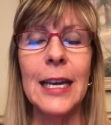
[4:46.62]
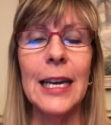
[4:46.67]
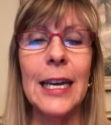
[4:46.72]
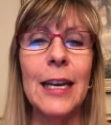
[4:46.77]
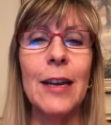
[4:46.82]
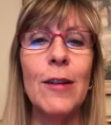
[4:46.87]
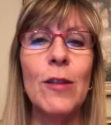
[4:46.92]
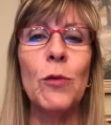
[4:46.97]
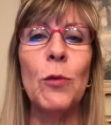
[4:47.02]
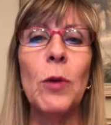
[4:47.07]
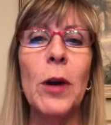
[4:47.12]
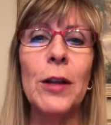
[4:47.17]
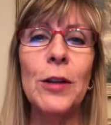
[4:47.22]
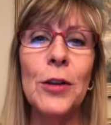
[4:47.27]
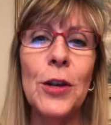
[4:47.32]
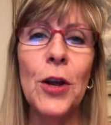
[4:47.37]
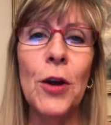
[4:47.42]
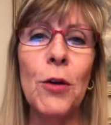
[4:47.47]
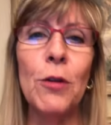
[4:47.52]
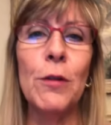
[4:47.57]
It is well
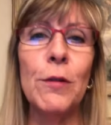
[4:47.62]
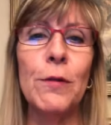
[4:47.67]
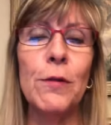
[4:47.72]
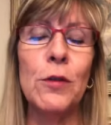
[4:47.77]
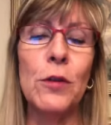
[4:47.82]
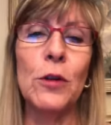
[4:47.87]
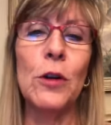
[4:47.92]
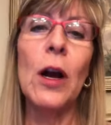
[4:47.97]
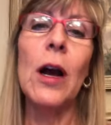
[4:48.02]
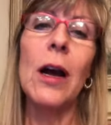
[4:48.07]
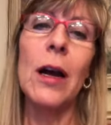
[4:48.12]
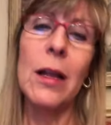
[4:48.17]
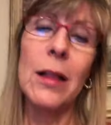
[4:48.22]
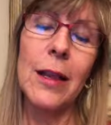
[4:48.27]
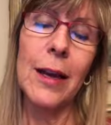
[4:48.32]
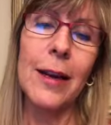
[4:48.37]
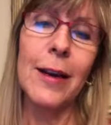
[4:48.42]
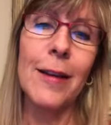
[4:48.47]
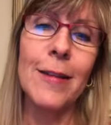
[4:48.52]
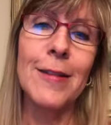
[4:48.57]
known for,
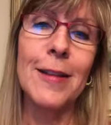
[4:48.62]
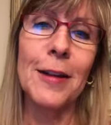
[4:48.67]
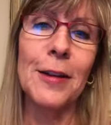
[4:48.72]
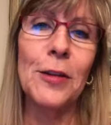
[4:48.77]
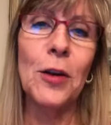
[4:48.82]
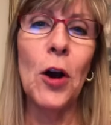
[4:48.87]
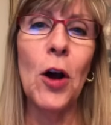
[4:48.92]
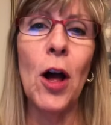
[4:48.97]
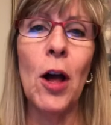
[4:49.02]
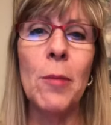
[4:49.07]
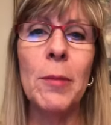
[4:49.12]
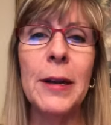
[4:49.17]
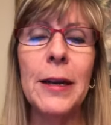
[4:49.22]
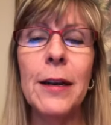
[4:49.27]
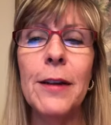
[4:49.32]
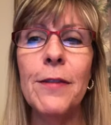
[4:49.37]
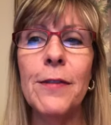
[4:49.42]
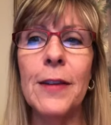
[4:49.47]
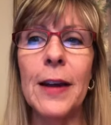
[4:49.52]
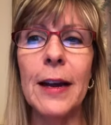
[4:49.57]
like I said,
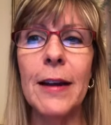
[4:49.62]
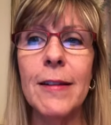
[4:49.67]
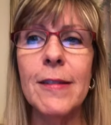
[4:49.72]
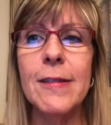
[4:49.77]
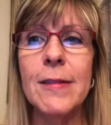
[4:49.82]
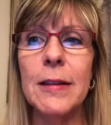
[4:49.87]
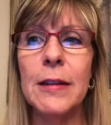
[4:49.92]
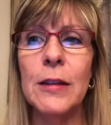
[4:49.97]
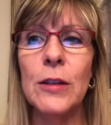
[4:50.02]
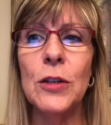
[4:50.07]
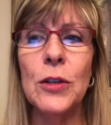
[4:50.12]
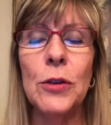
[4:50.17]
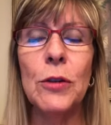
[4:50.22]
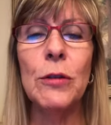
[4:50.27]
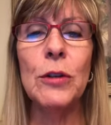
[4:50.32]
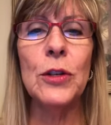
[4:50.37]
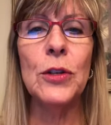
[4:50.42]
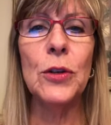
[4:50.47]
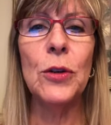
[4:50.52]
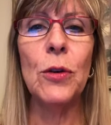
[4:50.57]
calming effects due
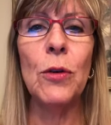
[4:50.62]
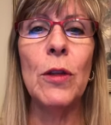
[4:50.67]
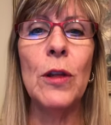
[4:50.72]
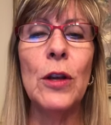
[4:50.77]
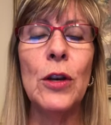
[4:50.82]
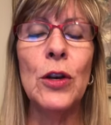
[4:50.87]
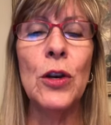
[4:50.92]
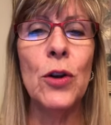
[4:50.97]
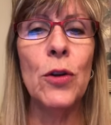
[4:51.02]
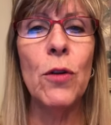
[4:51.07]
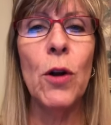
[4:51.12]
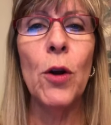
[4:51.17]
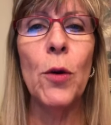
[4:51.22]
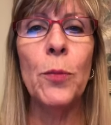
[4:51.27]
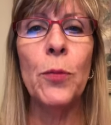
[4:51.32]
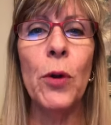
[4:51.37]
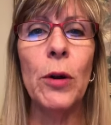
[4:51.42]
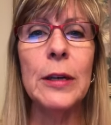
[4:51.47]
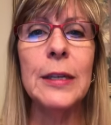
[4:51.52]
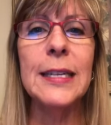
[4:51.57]
to the
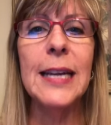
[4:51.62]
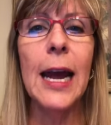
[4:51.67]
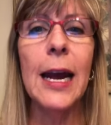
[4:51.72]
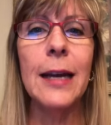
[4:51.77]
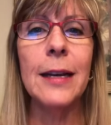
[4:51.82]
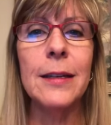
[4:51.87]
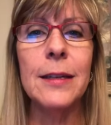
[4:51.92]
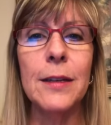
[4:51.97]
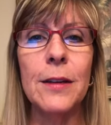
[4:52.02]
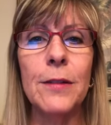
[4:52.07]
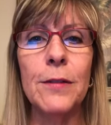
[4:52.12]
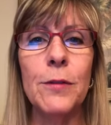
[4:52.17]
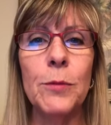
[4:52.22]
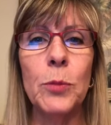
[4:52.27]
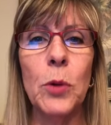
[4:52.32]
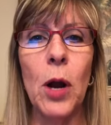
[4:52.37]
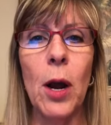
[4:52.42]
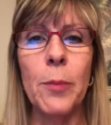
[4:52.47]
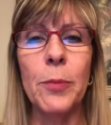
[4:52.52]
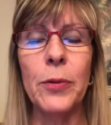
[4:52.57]
neuroprotective
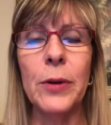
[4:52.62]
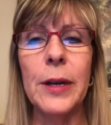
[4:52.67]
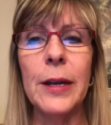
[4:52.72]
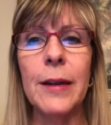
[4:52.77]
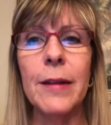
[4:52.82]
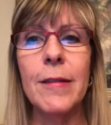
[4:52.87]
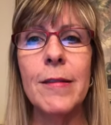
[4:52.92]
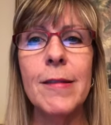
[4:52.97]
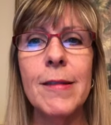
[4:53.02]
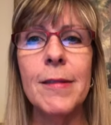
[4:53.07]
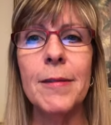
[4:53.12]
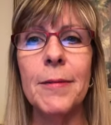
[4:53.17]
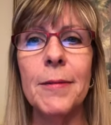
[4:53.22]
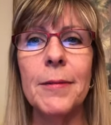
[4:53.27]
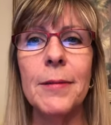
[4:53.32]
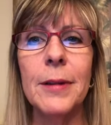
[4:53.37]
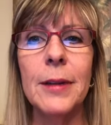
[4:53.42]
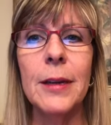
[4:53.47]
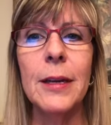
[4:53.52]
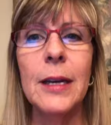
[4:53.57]
properties.
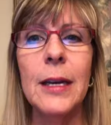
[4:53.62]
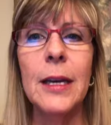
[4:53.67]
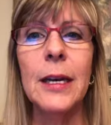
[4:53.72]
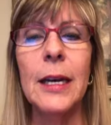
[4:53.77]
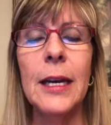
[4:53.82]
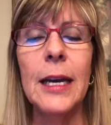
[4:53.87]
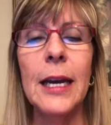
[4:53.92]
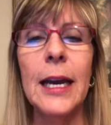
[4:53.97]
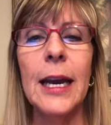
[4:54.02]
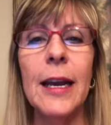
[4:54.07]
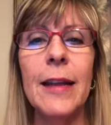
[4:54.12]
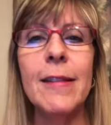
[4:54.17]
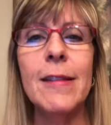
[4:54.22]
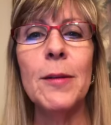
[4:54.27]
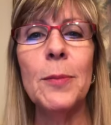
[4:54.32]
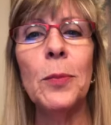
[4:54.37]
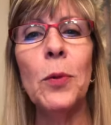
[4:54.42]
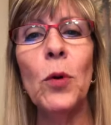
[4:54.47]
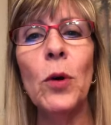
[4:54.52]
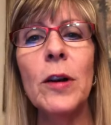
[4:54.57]
It
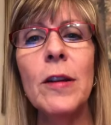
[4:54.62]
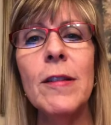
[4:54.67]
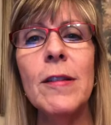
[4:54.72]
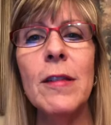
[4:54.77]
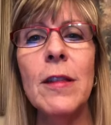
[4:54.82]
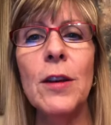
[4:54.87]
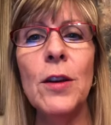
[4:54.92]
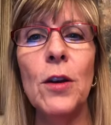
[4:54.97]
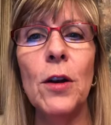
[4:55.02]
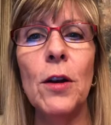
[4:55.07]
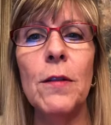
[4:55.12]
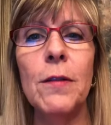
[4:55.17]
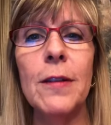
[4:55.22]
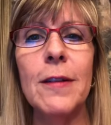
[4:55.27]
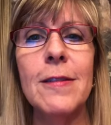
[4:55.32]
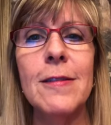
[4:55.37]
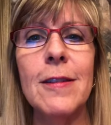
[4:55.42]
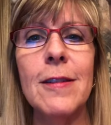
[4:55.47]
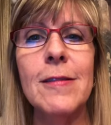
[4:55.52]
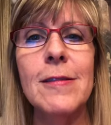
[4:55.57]
supports the nervous
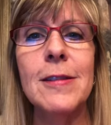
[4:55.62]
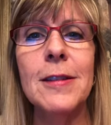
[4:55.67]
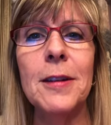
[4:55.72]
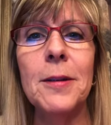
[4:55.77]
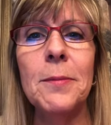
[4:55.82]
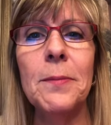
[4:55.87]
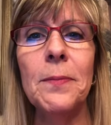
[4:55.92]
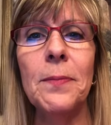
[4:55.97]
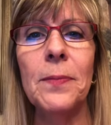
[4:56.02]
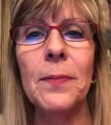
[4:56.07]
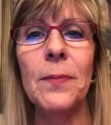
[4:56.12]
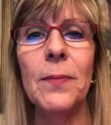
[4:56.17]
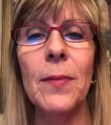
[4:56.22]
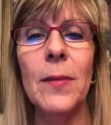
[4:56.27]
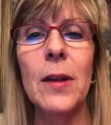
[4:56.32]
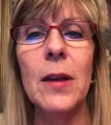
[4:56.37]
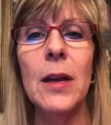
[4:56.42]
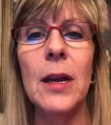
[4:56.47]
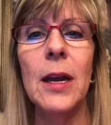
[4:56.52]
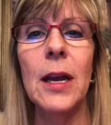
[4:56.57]
system,
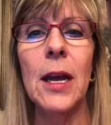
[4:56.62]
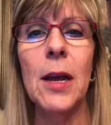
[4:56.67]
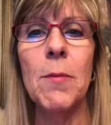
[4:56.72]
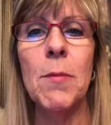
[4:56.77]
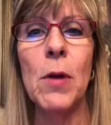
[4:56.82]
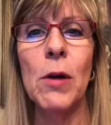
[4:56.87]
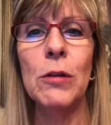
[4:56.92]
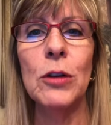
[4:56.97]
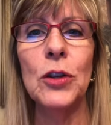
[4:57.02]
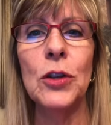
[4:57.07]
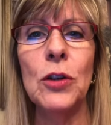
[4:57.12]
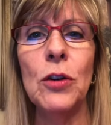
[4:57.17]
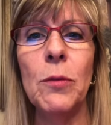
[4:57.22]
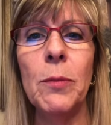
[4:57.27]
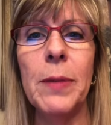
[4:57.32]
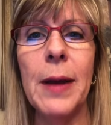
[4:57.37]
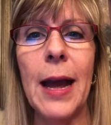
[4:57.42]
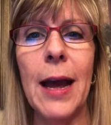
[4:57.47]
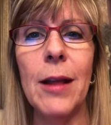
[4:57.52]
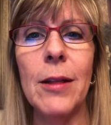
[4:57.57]
emotional
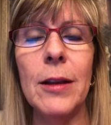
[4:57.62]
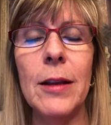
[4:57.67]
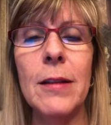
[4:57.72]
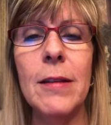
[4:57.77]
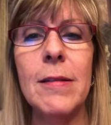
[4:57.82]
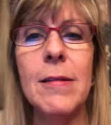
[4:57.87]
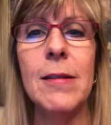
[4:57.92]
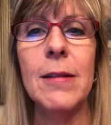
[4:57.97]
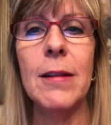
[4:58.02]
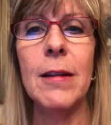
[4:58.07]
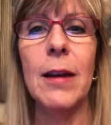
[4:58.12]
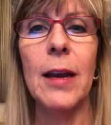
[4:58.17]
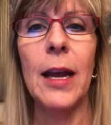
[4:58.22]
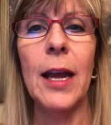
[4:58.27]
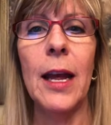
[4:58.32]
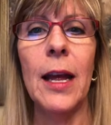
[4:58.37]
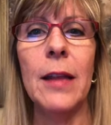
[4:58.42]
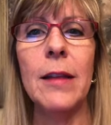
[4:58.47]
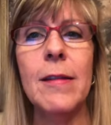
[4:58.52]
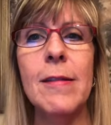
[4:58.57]
balance,
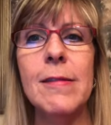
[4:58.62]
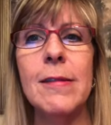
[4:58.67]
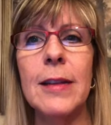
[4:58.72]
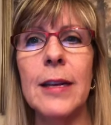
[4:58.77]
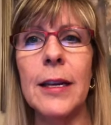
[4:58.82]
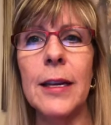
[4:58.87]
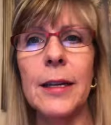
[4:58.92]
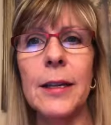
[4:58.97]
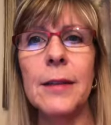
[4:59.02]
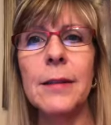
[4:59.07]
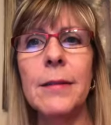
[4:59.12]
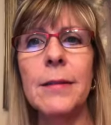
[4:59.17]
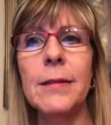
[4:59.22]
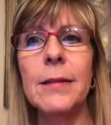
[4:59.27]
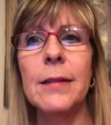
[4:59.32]
and skin.